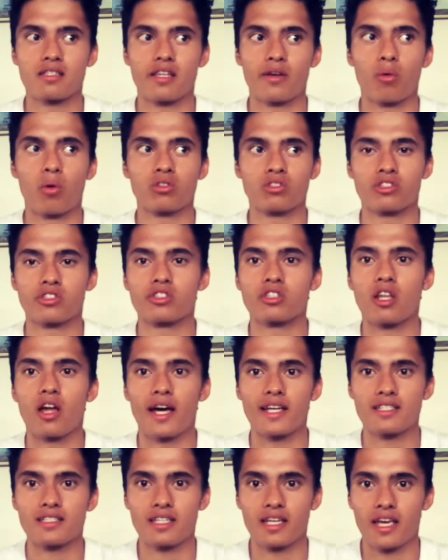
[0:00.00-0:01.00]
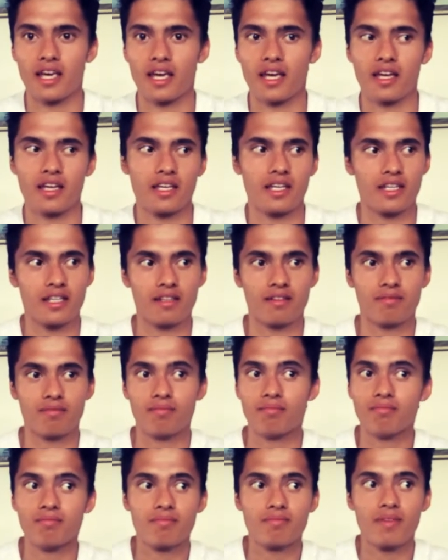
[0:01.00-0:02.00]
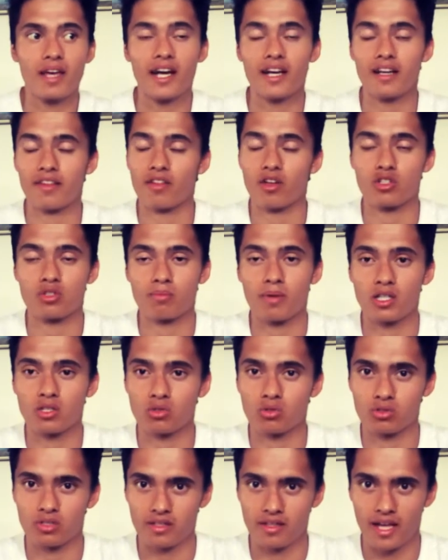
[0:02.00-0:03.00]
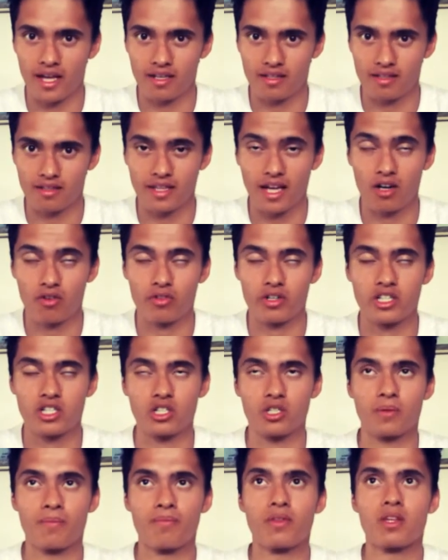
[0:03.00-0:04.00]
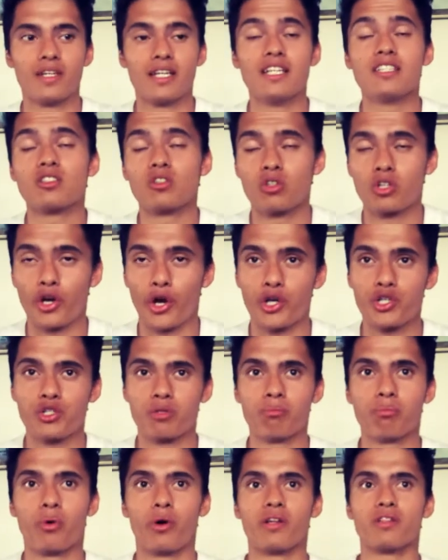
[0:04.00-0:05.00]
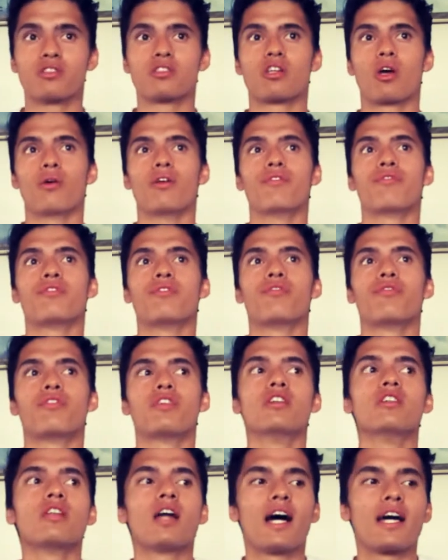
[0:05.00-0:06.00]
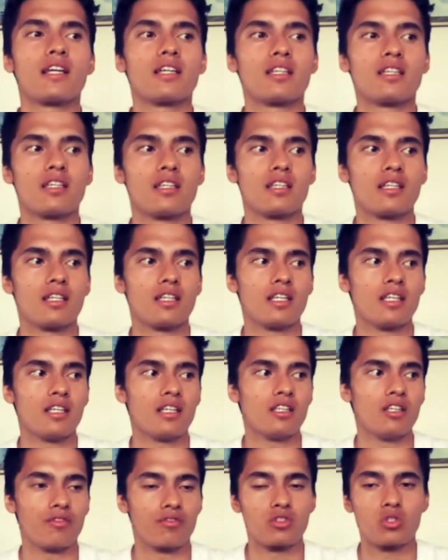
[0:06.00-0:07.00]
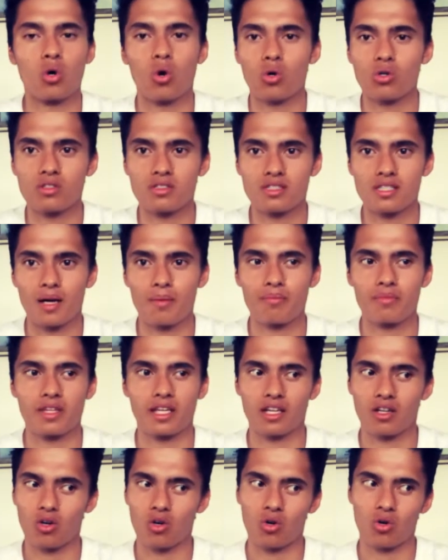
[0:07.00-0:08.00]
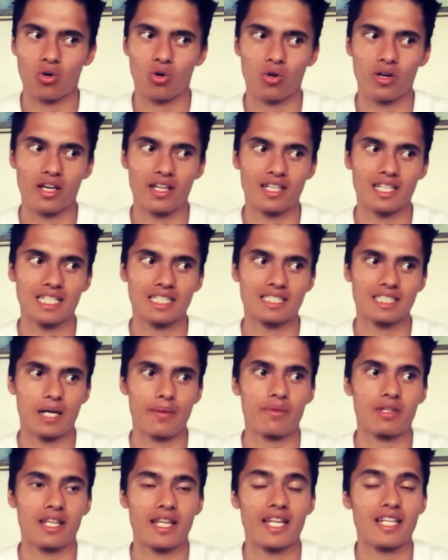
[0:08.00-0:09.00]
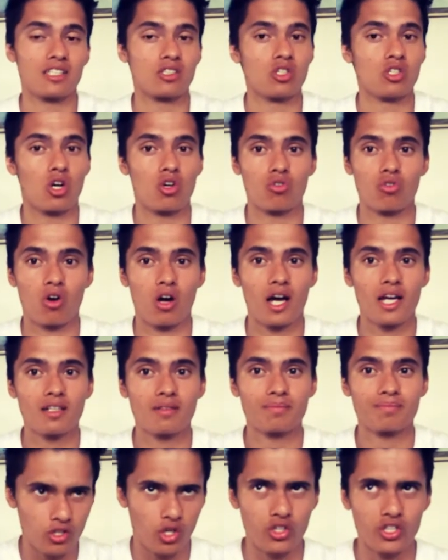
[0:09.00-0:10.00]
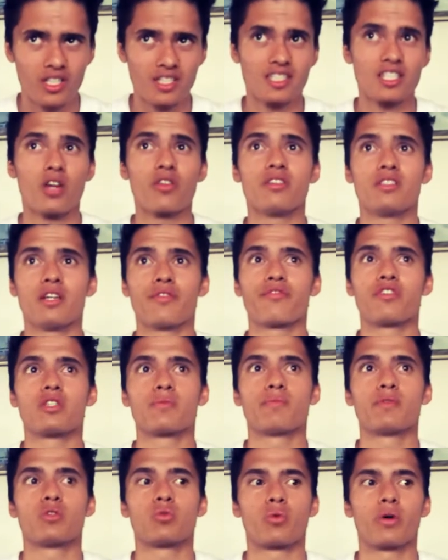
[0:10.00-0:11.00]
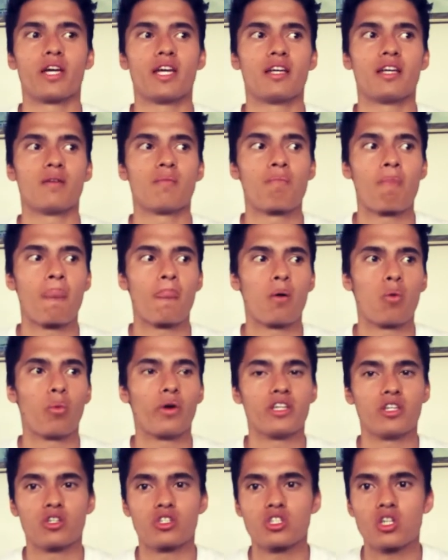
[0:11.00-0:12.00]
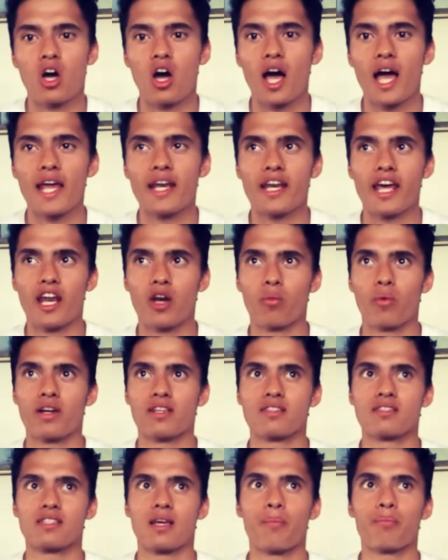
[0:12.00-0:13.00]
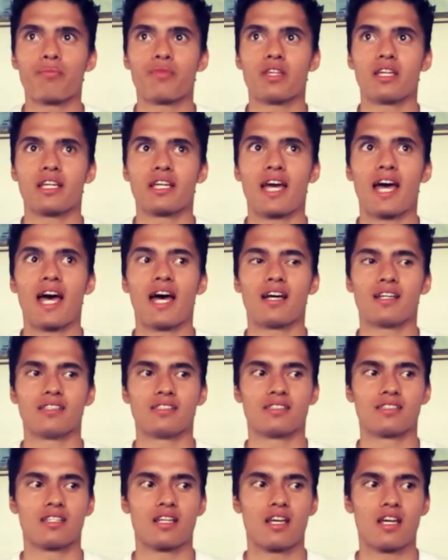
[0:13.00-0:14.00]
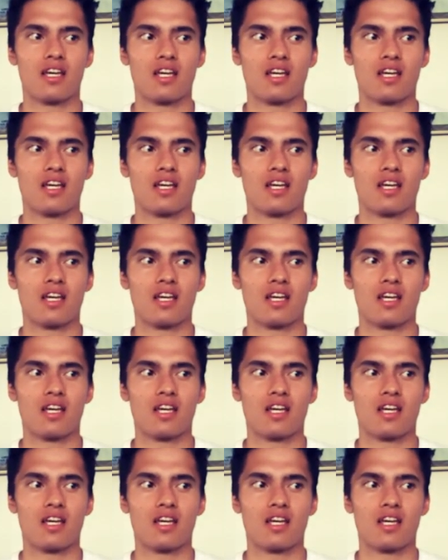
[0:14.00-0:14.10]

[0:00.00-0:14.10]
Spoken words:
there was a slight tear in any of those muscles in that region. And here's a good coaching point. So if you feel like you've torn something or something that's not right, now you can tell the difference between when you're tight and when something has